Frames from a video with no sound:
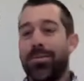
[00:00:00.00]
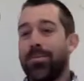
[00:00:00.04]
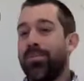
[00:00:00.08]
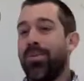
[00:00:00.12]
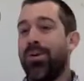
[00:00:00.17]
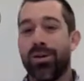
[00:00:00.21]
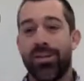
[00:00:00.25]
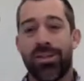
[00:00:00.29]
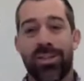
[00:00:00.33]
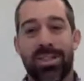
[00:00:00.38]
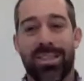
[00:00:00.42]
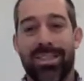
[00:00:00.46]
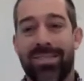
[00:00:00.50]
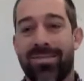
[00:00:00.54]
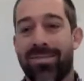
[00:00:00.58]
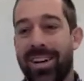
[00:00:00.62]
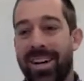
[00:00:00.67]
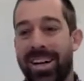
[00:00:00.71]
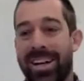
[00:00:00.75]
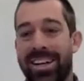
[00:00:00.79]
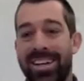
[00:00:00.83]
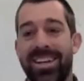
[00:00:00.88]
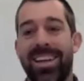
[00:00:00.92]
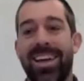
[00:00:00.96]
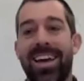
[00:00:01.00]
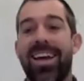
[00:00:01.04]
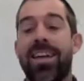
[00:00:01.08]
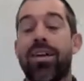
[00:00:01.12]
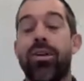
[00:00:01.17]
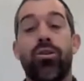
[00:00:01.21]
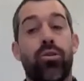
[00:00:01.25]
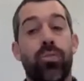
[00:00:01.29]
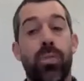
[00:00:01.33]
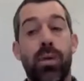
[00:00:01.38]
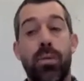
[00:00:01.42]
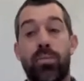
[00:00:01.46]
pushing, right?
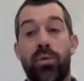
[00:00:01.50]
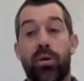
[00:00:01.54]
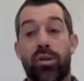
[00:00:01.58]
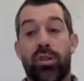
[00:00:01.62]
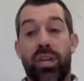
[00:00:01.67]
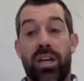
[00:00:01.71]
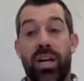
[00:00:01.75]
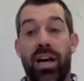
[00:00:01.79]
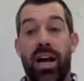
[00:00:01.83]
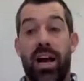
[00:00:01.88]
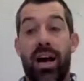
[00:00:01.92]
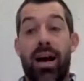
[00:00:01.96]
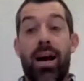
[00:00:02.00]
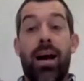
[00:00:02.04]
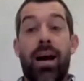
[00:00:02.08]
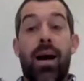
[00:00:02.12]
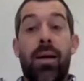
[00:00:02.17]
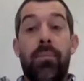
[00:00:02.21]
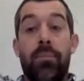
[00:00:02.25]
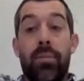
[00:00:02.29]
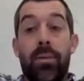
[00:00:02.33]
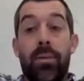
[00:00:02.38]
You could be pushing up,